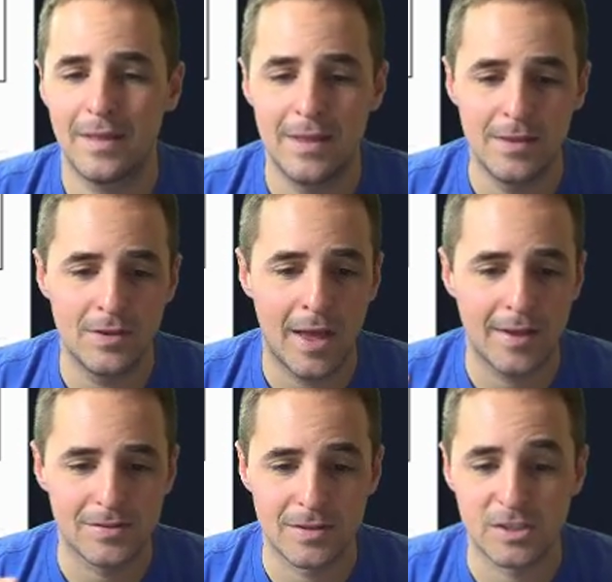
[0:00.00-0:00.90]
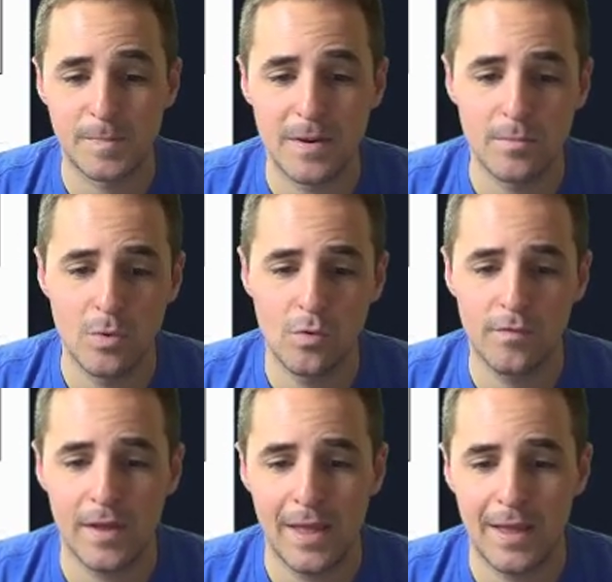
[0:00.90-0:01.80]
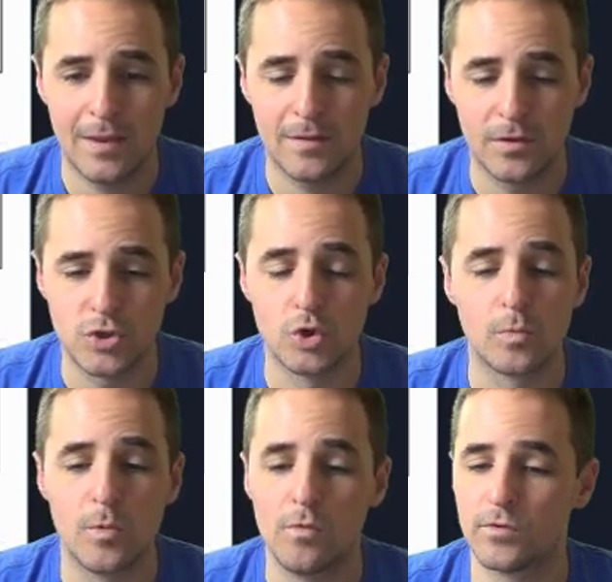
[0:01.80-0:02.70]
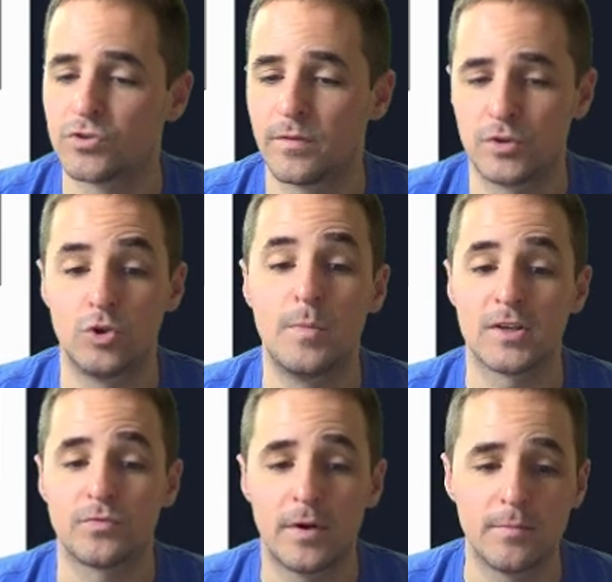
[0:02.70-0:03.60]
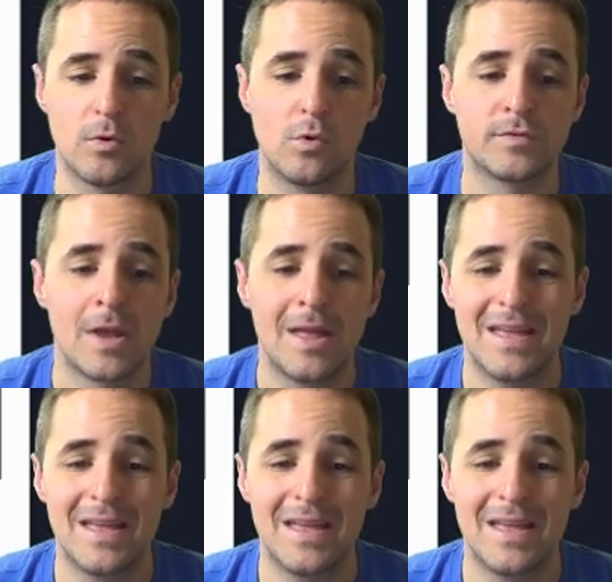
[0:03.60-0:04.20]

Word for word: He has the spin move and the juke move, which are the 2 best run moves.